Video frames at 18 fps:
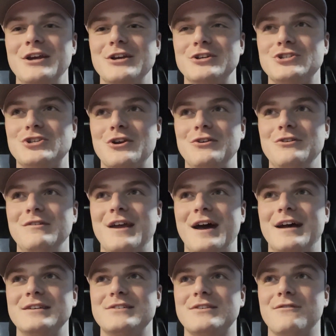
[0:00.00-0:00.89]
show you
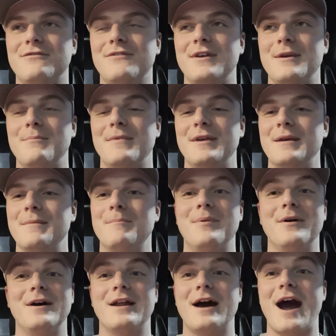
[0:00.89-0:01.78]
guys the fitment.
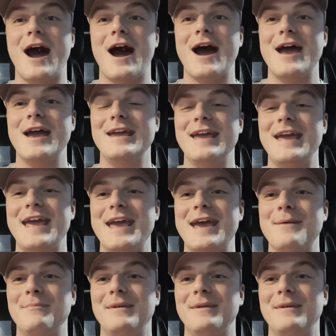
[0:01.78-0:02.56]
But I am